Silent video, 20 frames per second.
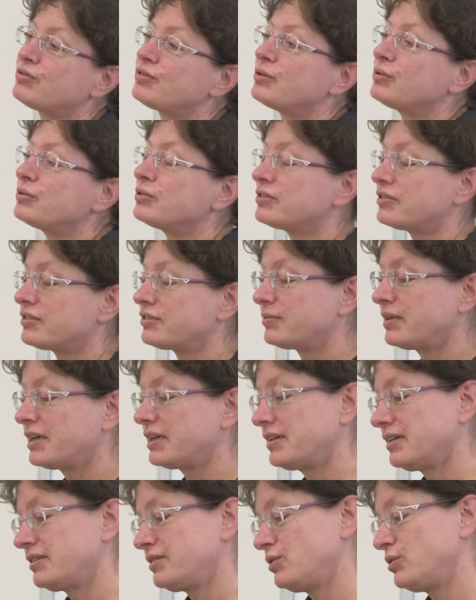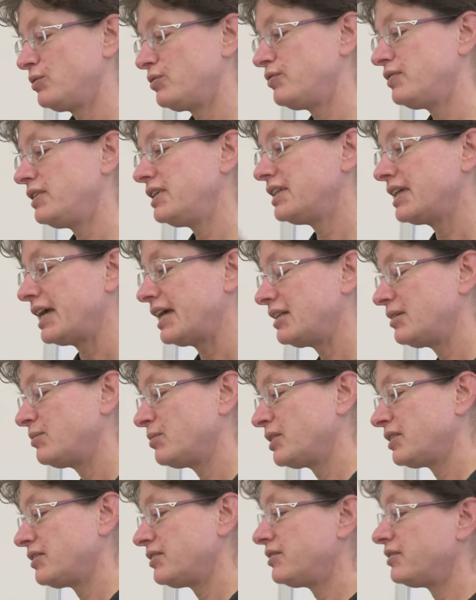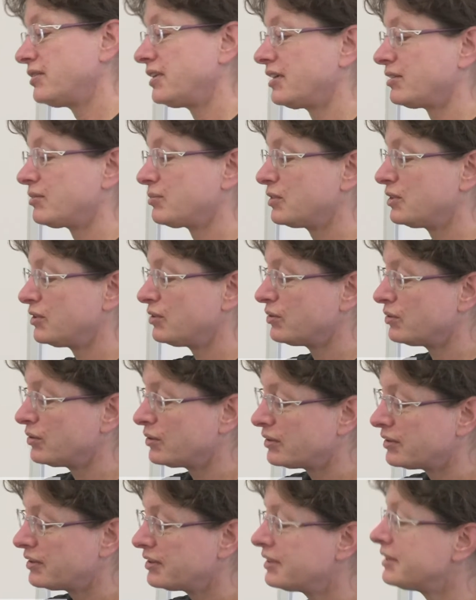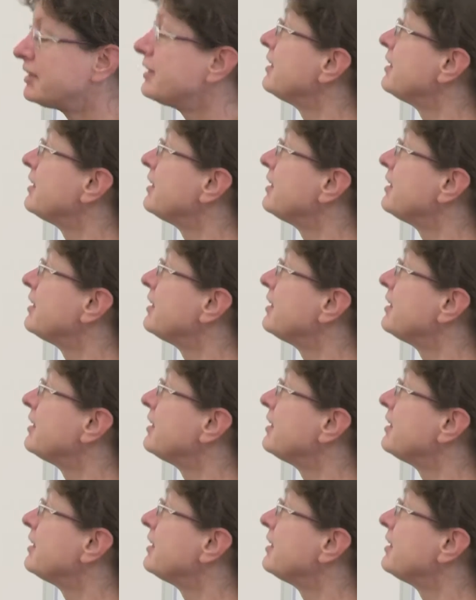flows as well, that you feed animals, you get manure,